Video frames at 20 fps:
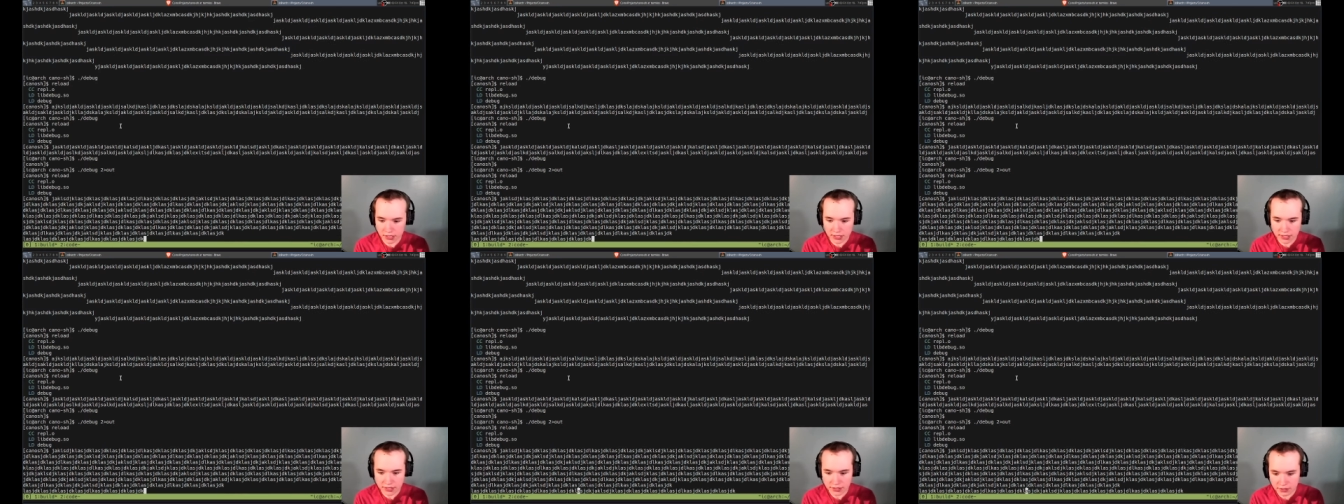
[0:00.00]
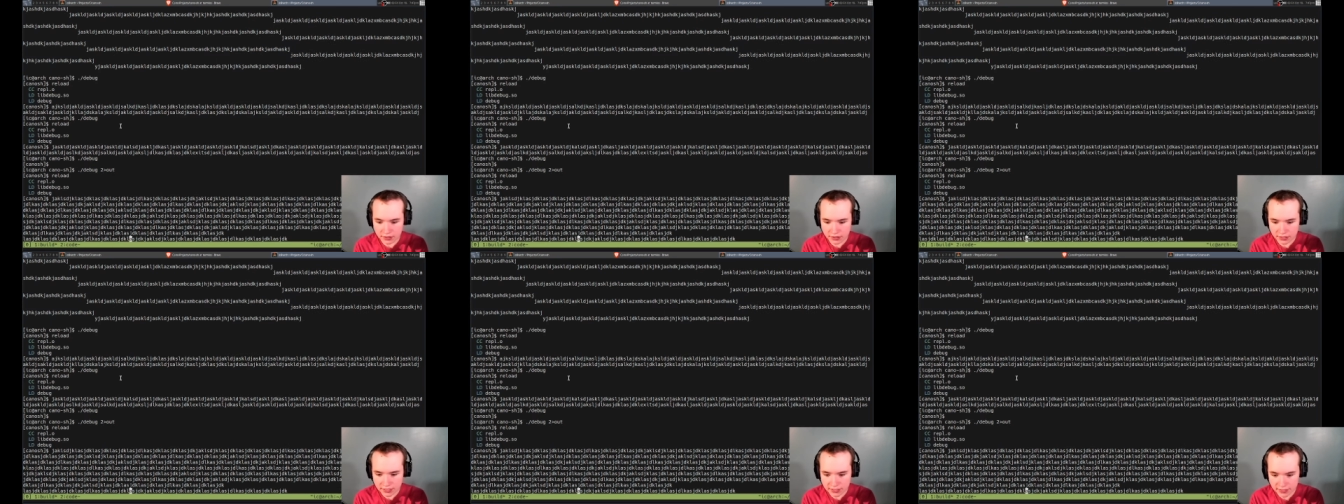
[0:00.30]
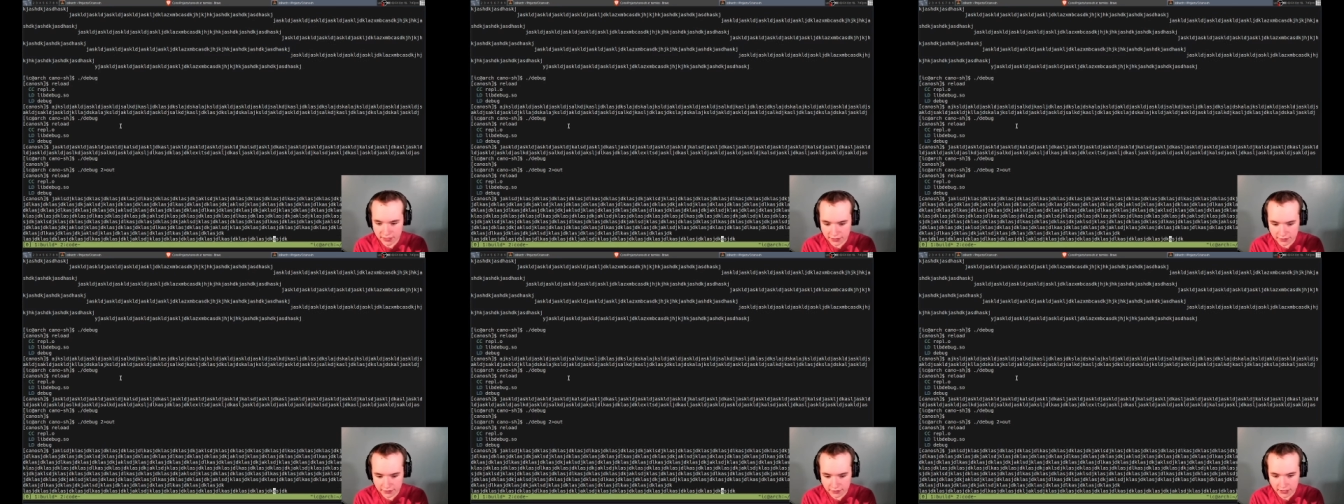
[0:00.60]
The size is
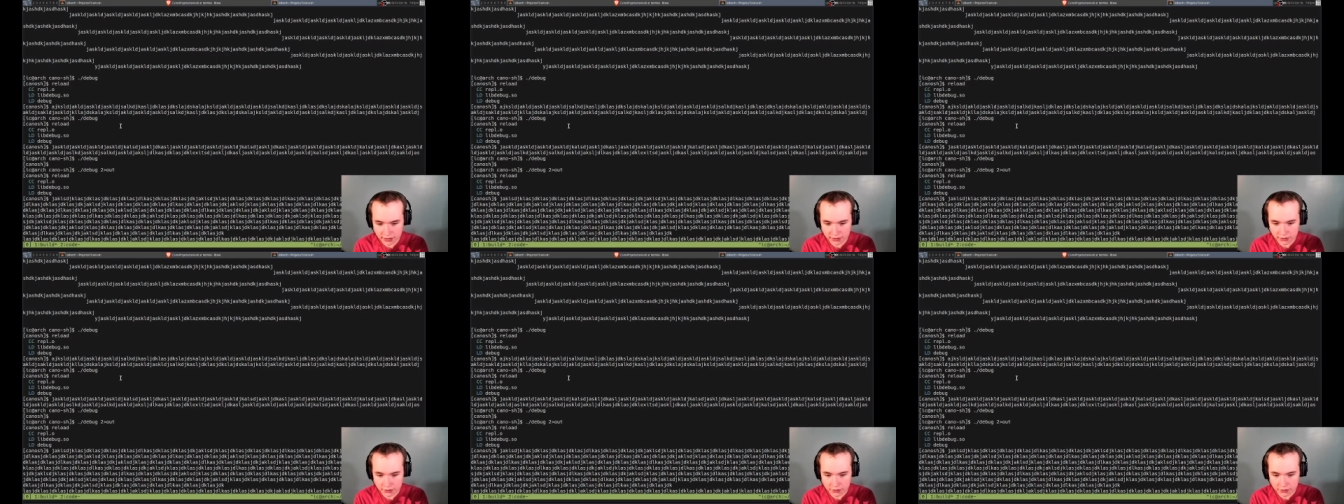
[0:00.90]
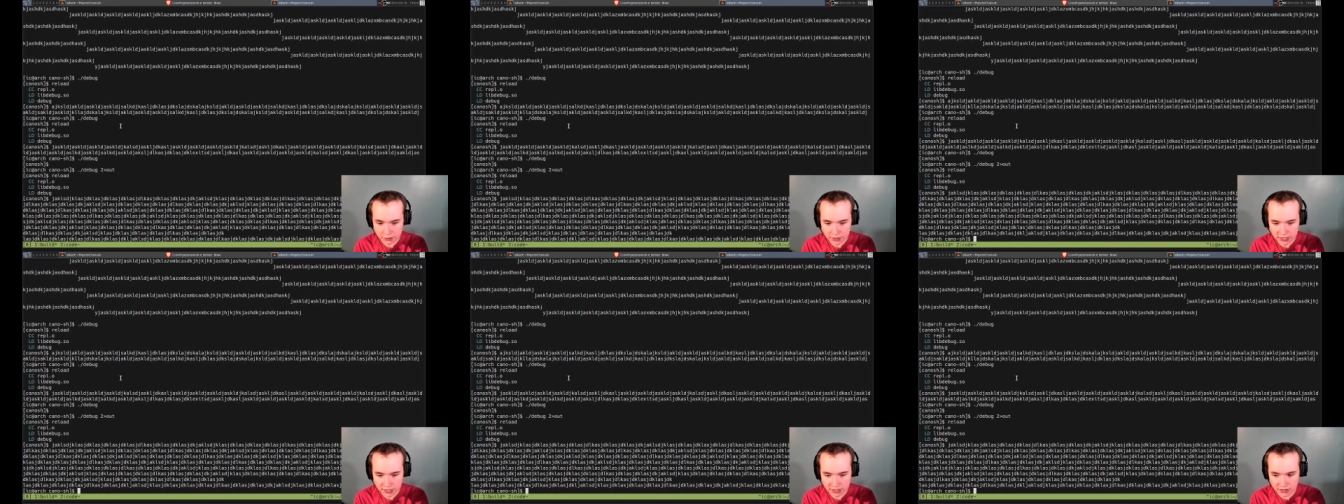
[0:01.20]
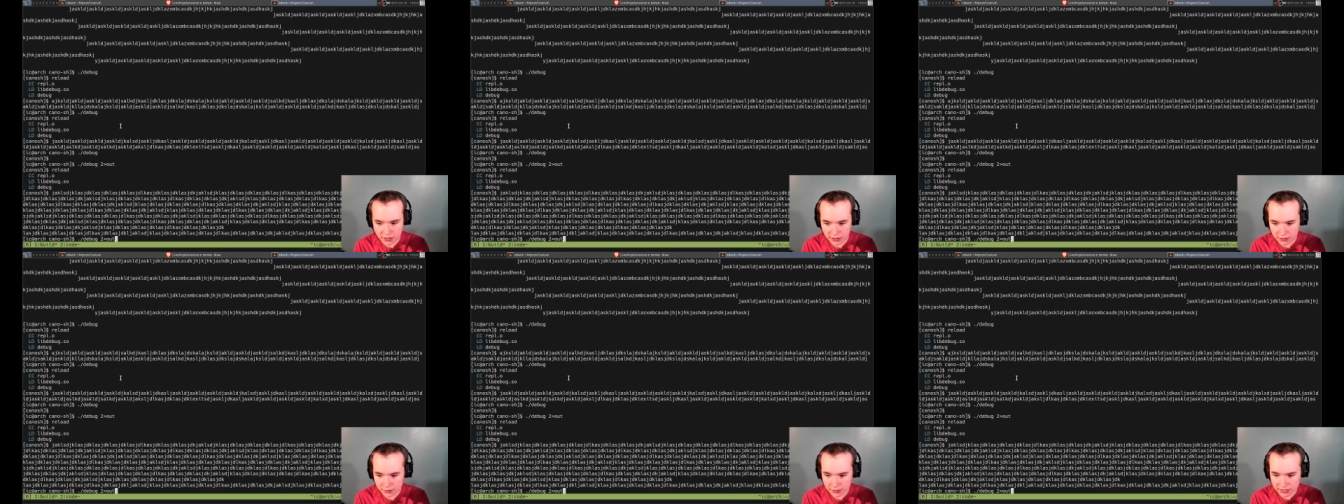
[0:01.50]
different now, though, so it
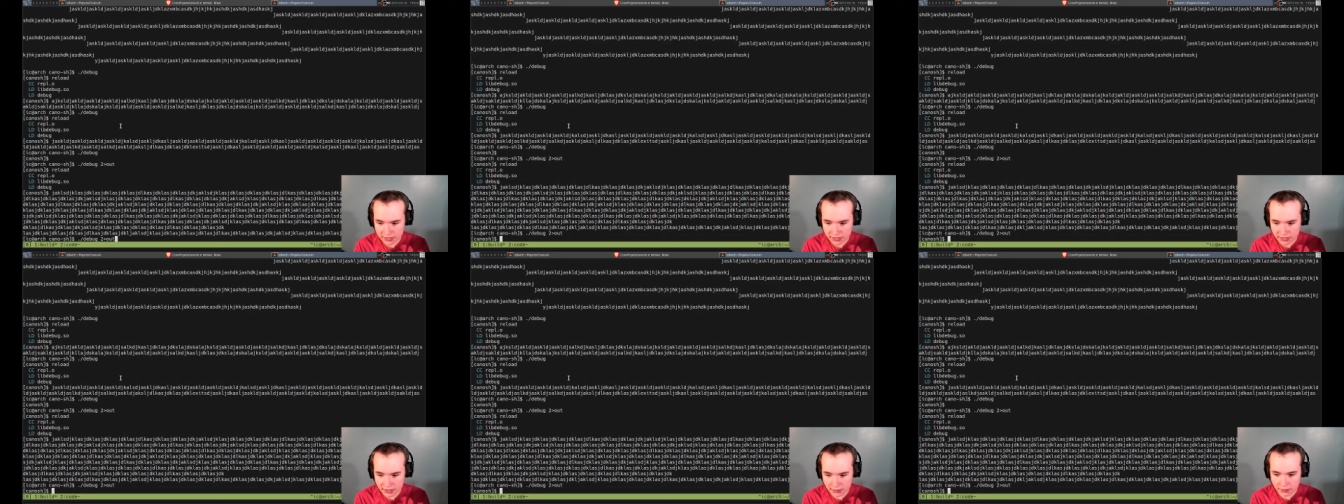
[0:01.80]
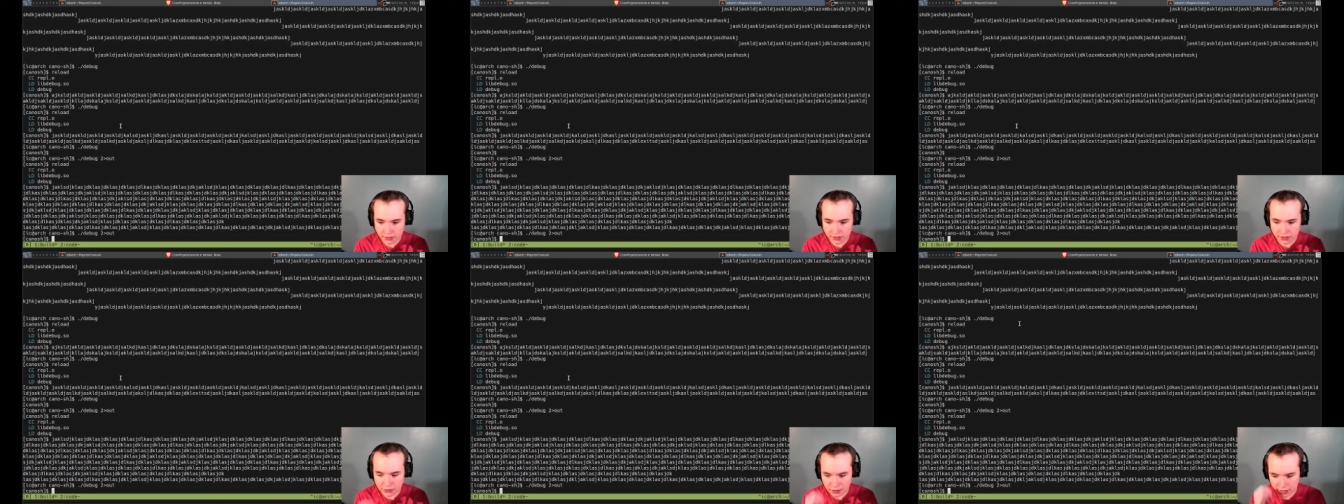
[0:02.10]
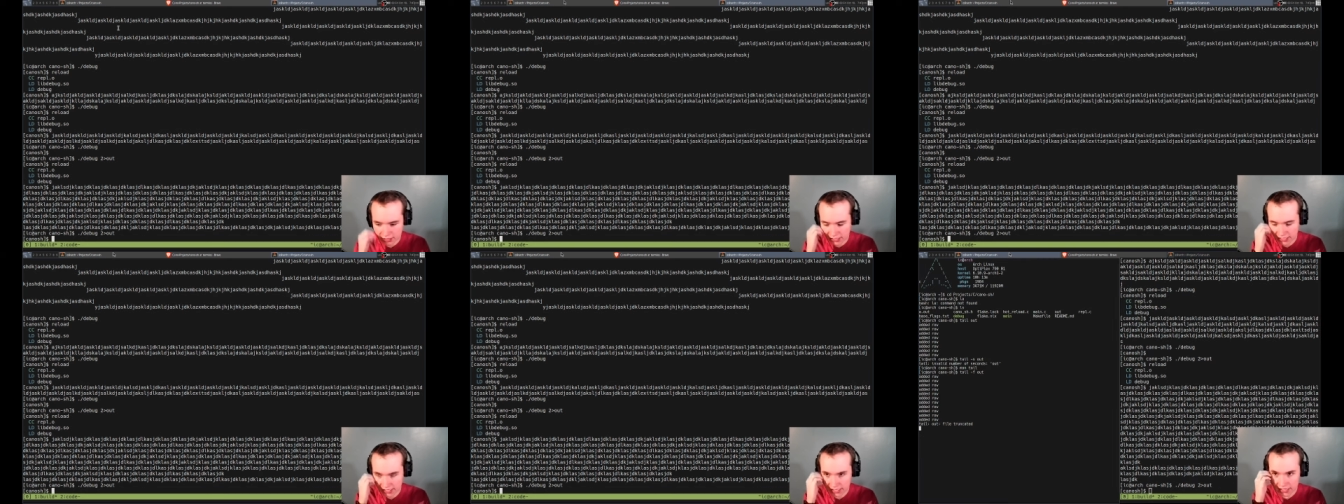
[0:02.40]
actually messed it up. Let's try
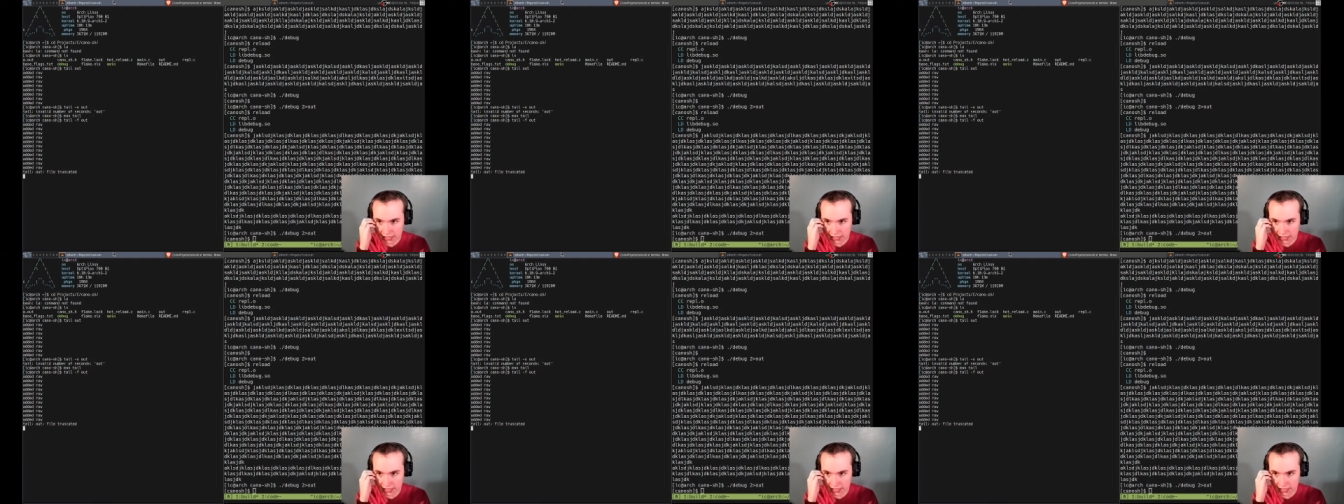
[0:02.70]
that again.